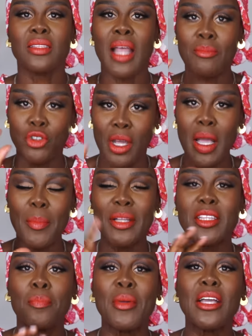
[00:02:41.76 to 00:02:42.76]
I'm talking
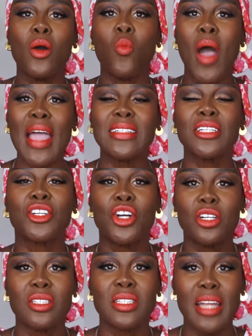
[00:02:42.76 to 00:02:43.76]
about the bigger, wider
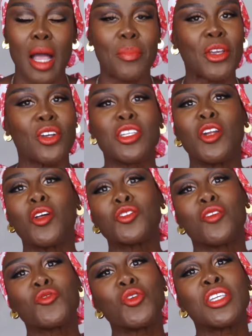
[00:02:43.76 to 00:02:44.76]
girls now because a
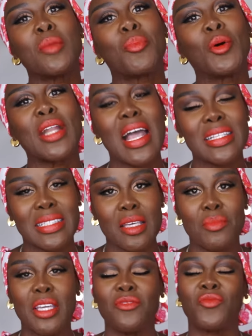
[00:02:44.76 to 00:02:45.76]
lot of you keep on
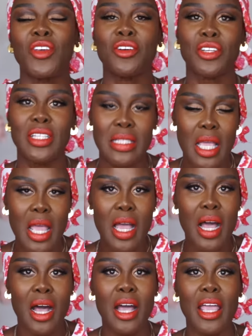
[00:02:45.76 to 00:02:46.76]
asking me in various
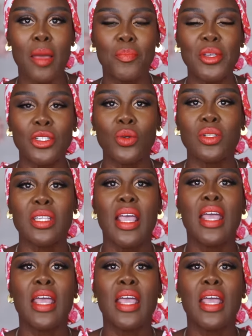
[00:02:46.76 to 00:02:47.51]
uh, episodes,